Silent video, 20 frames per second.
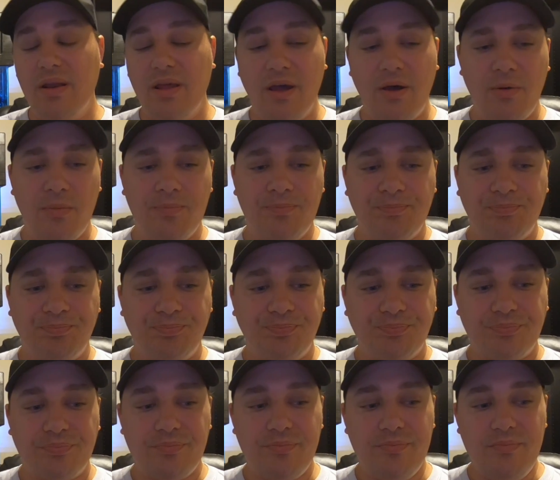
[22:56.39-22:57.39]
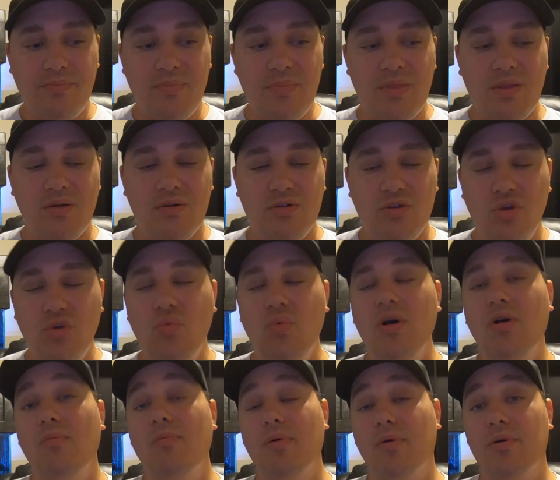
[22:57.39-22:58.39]
now, you
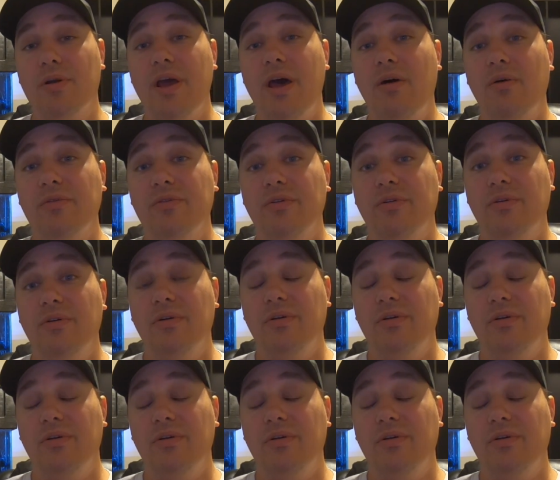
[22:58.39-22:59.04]
will burn out.